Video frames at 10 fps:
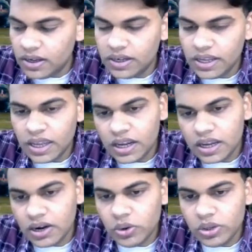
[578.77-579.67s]
take in
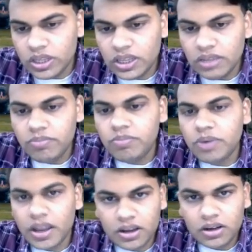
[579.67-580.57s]
account the
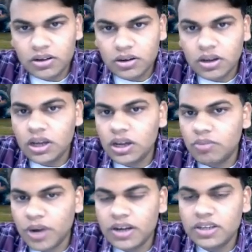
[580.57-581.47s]
prior
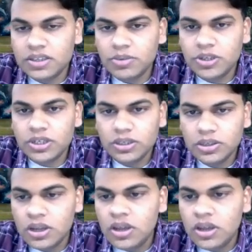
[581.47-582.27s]
distribution.